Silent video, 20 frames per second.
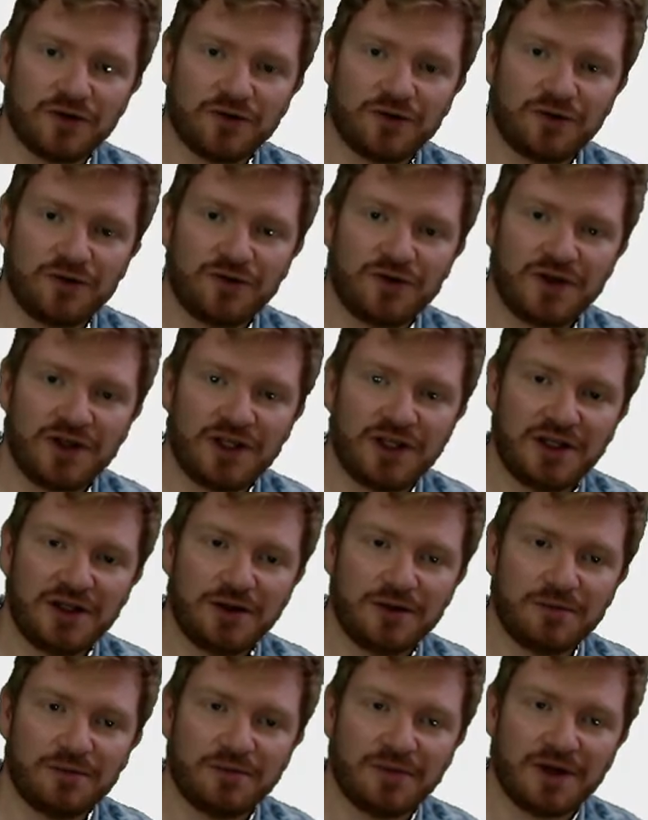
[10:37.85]

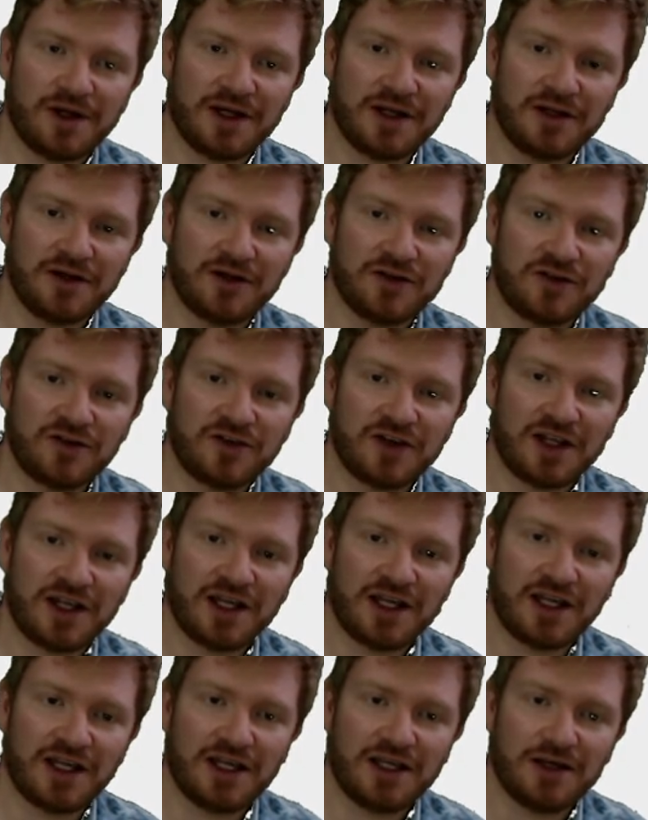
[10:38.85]
v minus
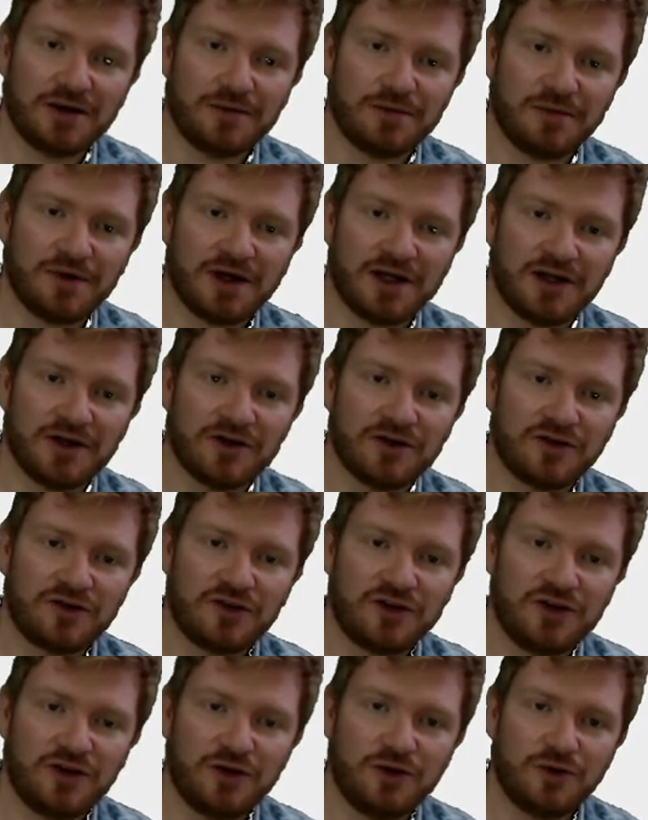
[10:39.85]
a
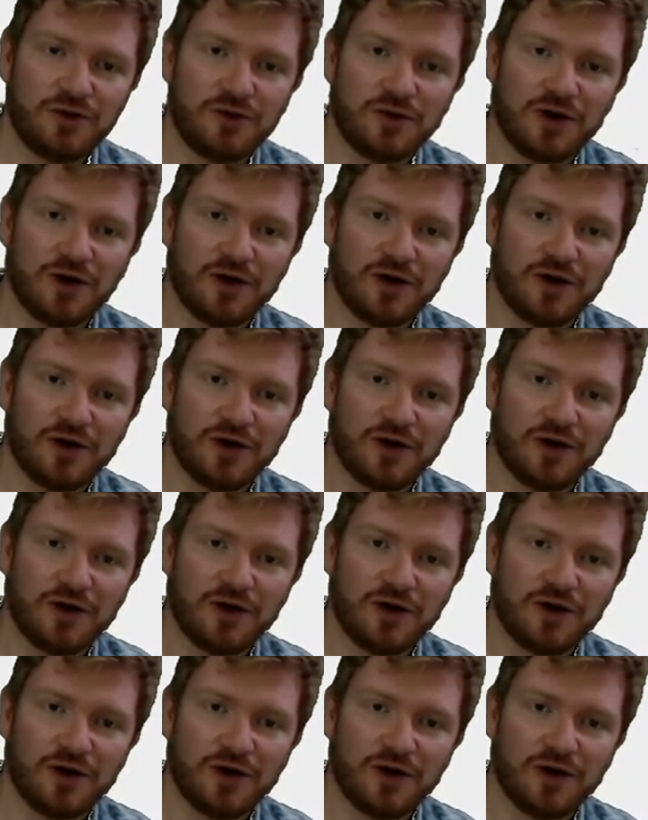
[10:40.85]
minus u